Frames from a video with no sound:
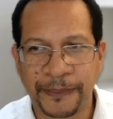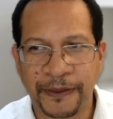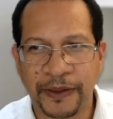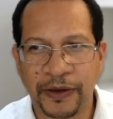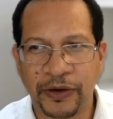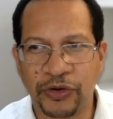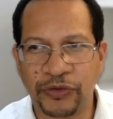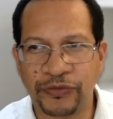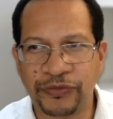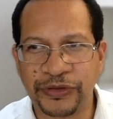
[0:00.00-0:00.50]

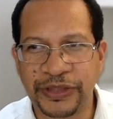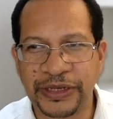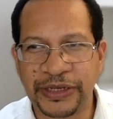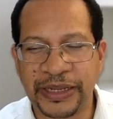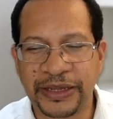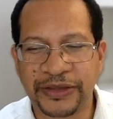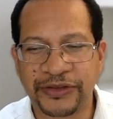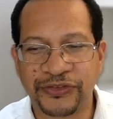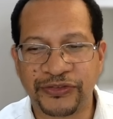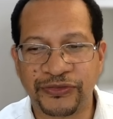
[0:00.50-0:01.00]
Over the
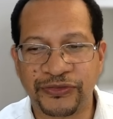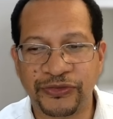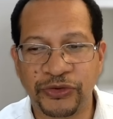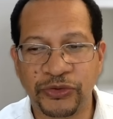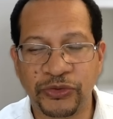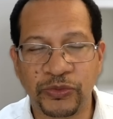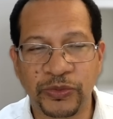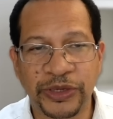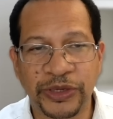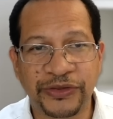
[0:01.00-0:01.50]
next
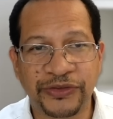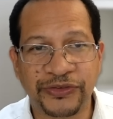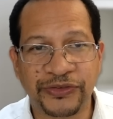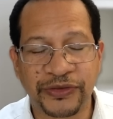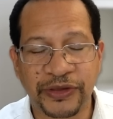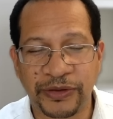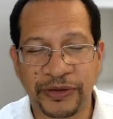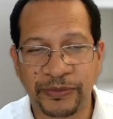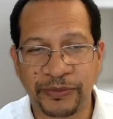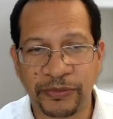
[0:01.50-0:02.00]
few
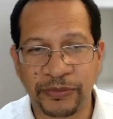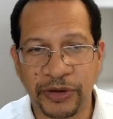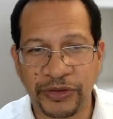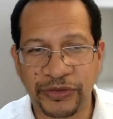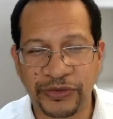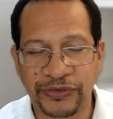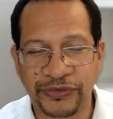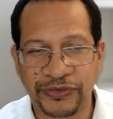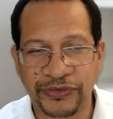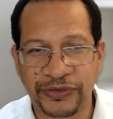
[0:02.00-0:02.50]
weeks and
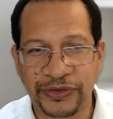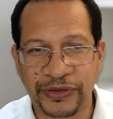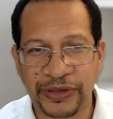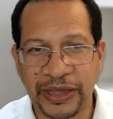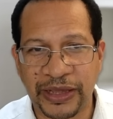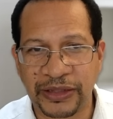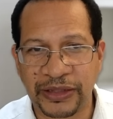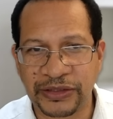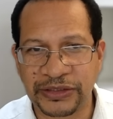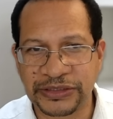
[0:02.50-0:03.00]
months,
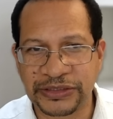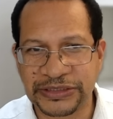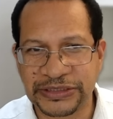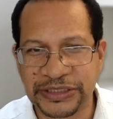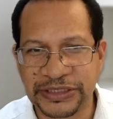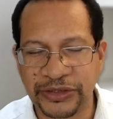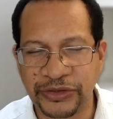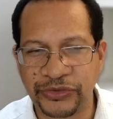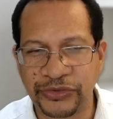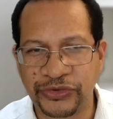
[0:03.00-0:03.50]
I'll
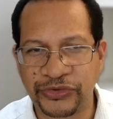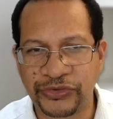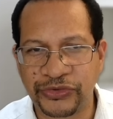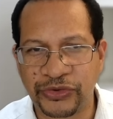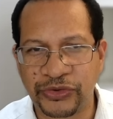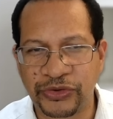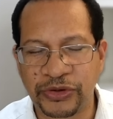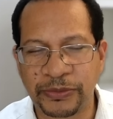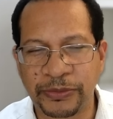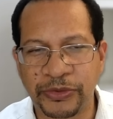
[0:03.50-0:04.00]
continue to
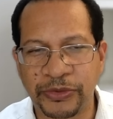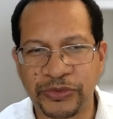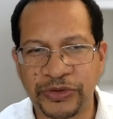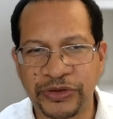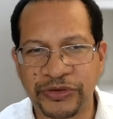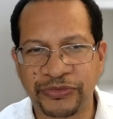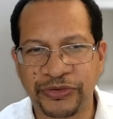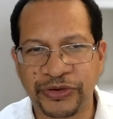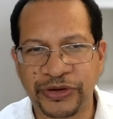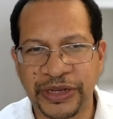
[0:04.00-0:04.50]
talk about
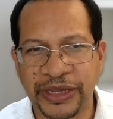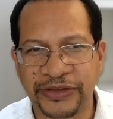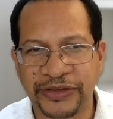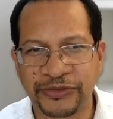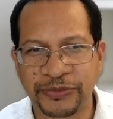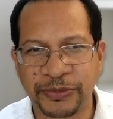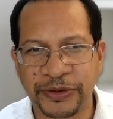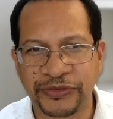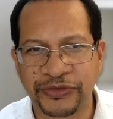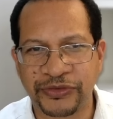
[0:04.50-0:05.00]
different
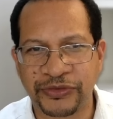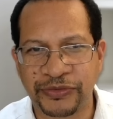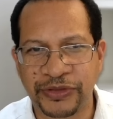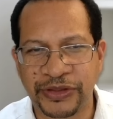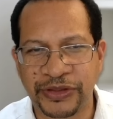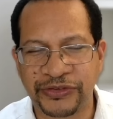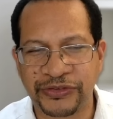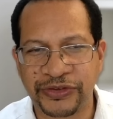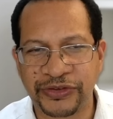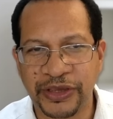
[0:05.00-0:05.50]
aspects of
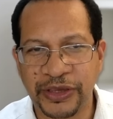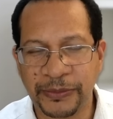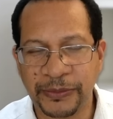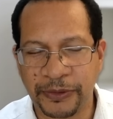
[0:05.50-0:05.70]
this,